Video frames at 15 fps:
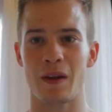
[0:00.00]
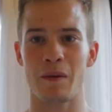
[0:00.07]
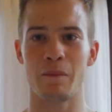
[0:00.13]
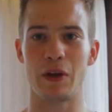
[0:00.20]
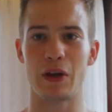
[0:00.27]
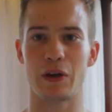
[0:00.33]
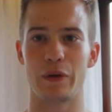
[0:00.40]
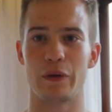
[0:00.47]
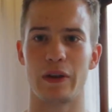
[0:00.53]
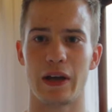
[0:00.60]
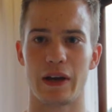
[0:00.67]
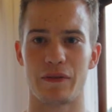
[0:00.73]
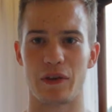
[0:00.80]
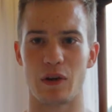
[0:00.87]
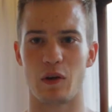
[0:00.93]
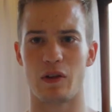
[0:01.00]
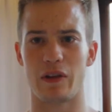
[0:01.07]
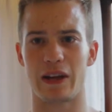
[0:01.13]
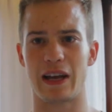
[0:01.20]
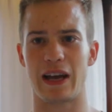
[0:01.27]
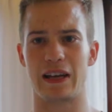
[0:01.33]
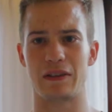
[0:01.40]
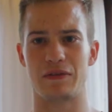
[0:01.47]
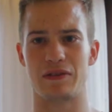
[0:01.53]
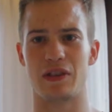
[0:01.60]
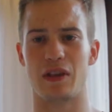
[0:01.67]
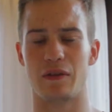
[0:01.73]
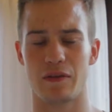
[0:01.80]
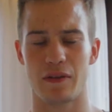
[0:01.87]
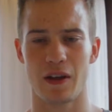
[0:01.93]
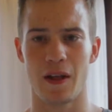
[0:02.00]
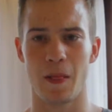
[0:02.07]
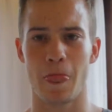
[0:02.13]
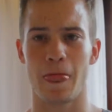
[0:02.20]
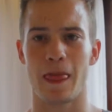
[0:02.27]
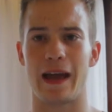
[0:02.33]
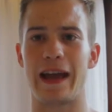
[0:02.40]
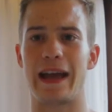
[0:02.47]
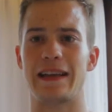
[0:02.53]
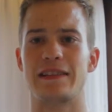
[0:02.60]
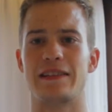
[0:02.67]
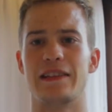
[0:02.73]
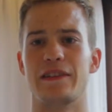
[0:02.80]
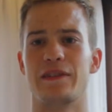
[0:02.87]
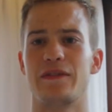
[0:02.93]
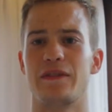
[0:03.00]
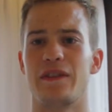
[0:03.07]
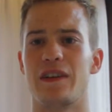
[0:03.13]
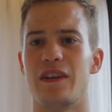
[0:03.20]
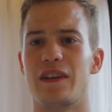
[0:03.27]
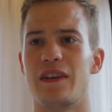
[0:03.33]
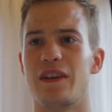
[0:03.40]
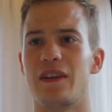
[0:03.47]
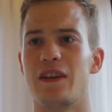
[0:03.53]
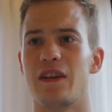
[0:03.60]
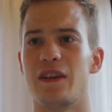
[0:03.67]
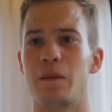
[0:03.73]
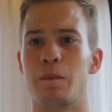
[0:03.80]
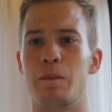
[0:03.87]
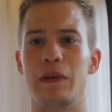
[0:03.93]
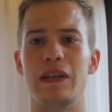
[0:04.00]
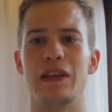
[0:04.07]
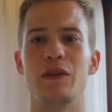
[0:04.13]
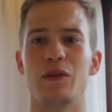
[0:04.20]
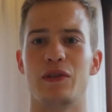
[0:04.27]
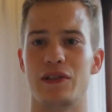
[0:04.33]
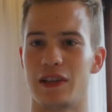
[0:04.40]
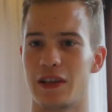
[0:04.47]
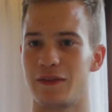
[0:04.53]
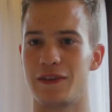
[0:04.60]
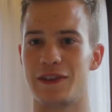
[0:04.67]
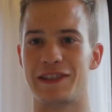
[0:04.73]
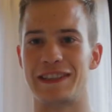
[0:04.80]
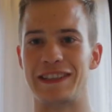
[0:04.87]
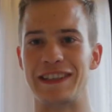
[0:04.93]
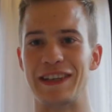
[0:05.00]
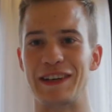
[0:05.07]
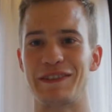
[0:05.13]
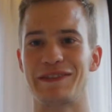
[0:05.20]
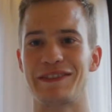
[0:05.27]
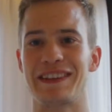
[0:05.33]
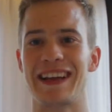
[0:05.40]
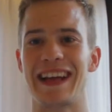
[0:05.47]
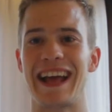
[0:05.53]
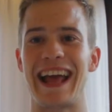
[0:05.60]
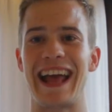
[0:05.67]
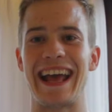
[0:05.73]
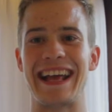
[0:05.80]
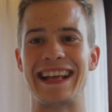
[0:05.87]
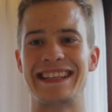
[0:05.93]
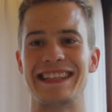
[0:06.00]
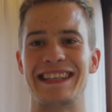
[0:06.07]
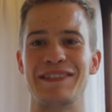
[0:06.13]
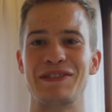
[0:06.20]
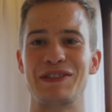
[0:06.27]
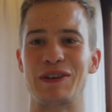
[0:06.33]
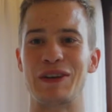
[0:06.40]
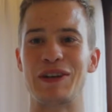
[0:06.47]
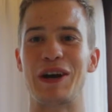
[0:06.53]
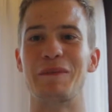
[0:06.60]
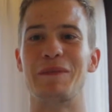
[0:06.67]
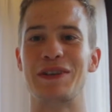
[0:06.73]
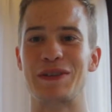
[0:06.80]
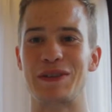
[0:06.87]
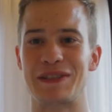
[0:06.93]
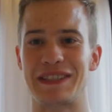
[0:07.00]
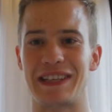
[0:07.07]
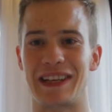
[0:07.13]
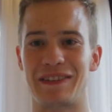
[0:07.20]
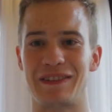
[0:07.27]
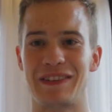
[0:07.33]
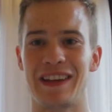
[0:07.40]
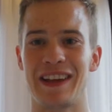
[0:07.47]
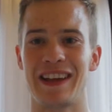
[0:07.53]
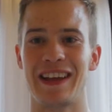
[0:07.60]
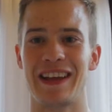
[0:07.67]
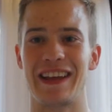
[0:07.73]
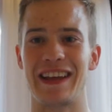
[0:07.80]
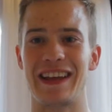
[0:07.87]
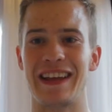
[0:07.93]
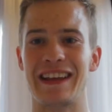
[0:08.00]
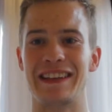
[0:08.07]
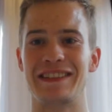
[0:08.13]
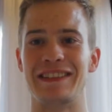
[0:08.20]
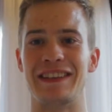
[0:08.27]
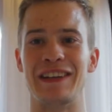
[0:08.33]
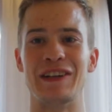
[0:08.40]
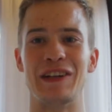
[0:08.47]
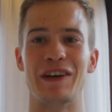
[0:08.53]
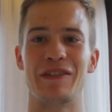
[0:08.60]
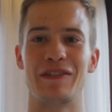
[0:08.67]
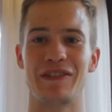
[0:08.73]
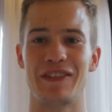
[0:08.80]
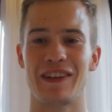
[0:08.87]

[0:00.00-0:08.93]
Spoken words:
make her laugh and all that kind of stuff. As if being yourself isn't enough. As if showing up as yourself isn't enough